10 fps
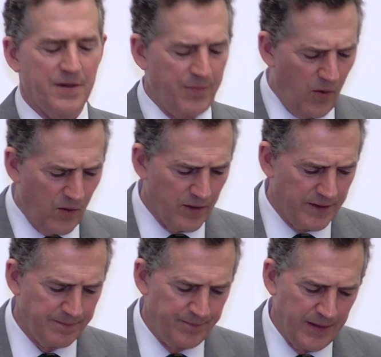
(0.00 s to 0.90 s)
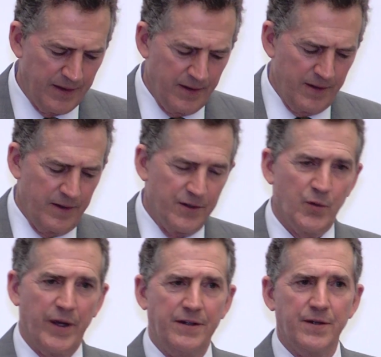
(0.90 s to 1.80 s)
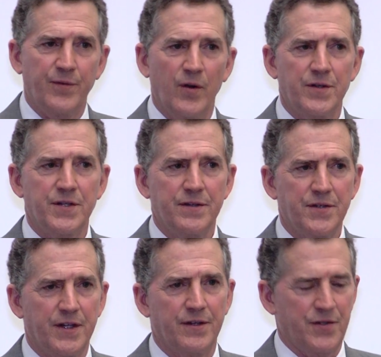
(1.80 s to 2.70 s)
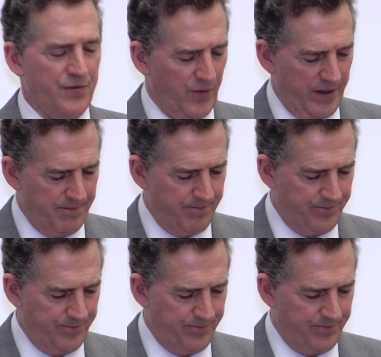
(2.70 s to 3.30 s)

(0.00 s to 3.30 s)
abhorrent to a diverse citizenry,